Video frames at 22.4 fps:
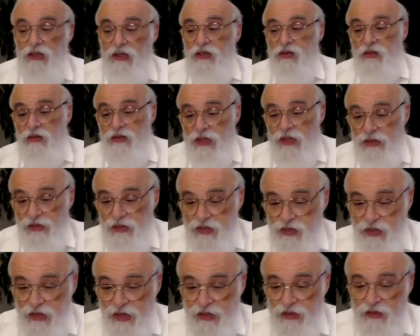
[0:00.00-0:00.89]
So to
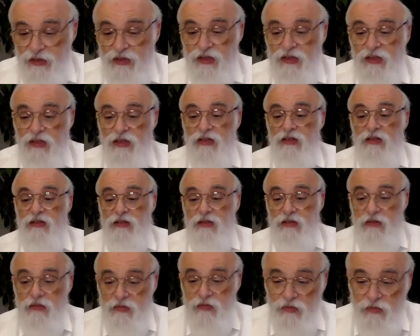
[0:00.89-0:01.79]
understand
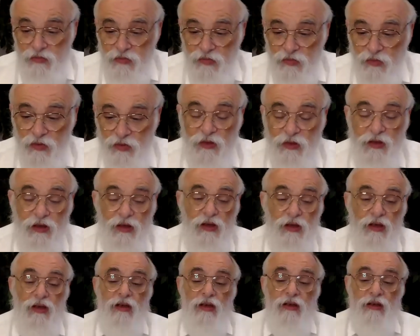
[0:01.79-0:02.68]
this,
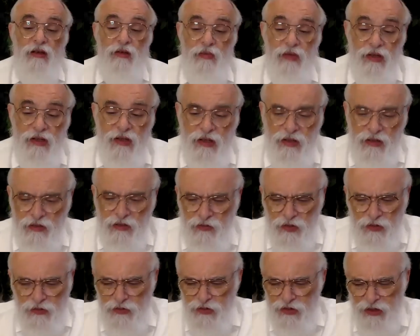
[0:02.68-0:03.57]
he began,
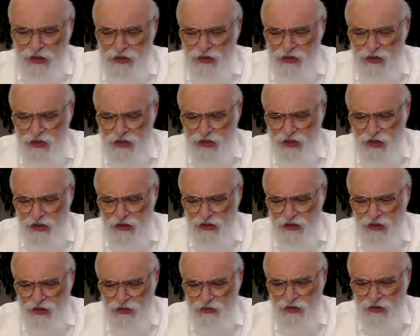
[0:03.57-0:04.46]
we won't say it inside
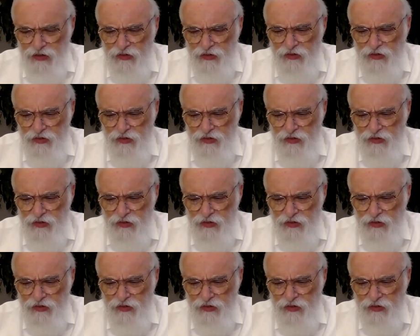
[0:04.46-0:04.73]
now.